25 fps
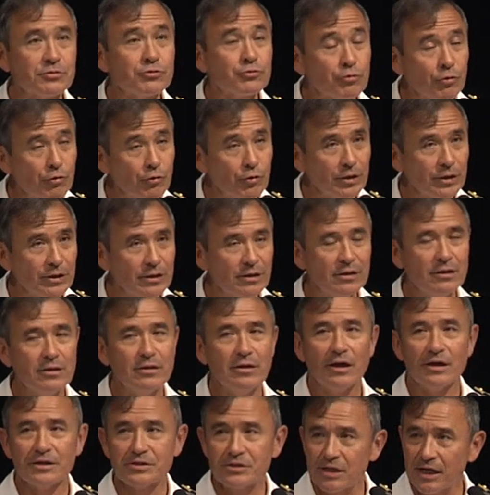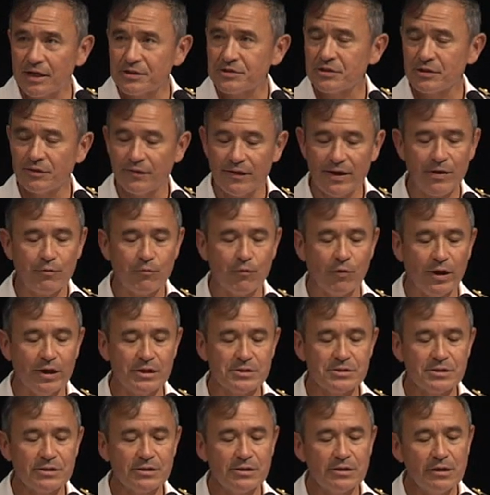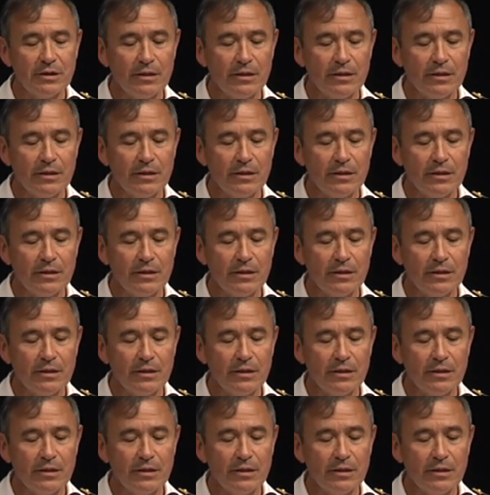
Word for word: truly assessing that risk,